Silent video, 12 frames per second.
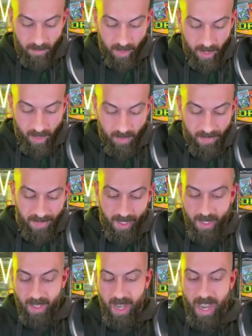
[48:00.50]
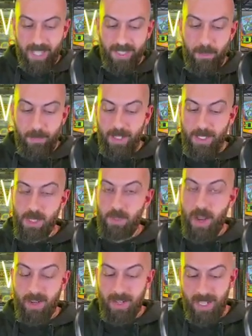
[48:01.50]
video, I had the bell
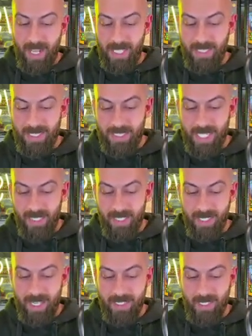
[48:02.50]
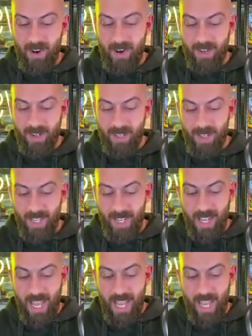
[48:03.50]
sprout as the second to last card,
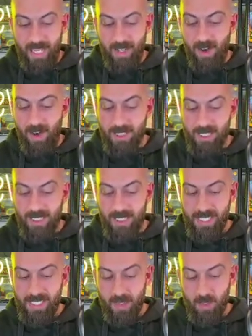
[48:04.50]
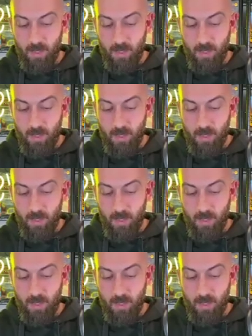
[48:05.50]
and I called it as loot